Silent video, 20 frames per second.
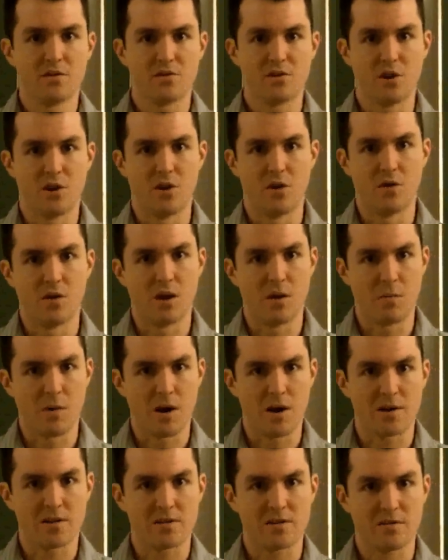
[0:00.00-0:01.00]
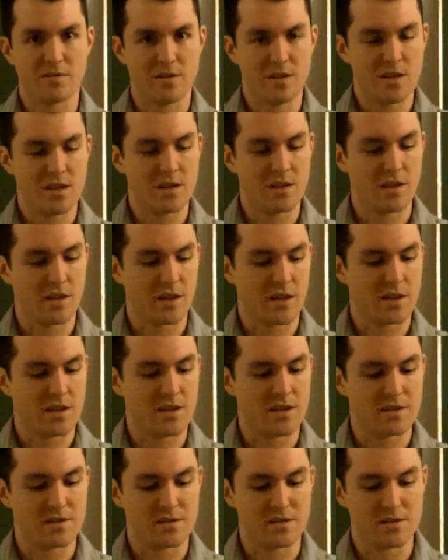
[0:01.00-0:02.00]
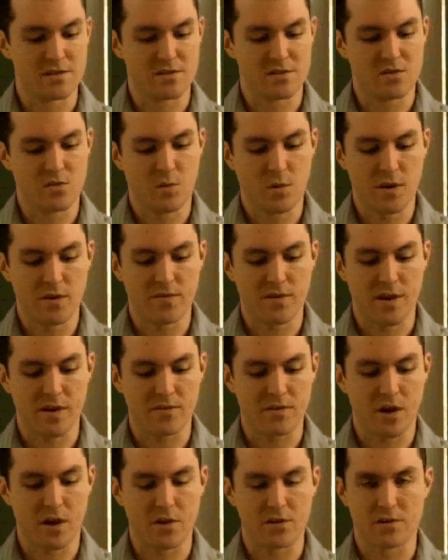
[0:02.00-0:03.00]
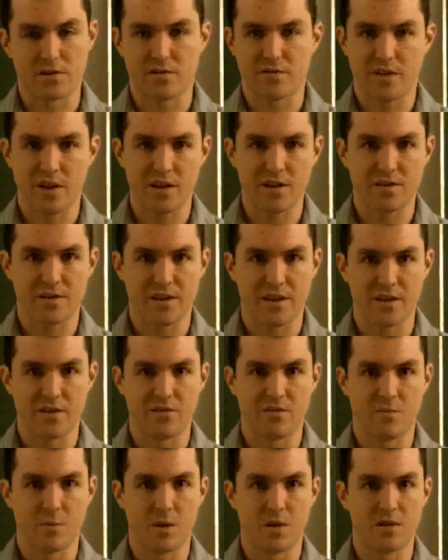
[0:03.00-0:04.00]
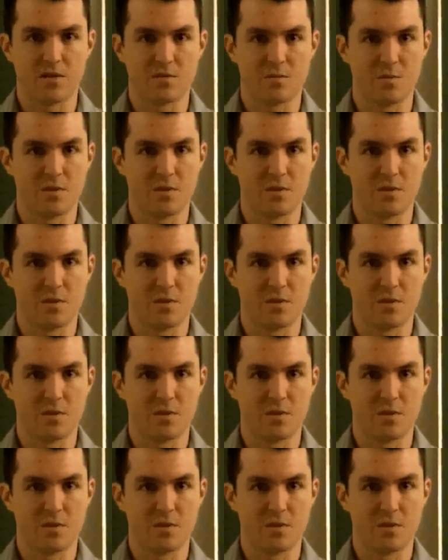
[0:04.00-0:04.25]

So a box of it like this is $25 face value of pennies,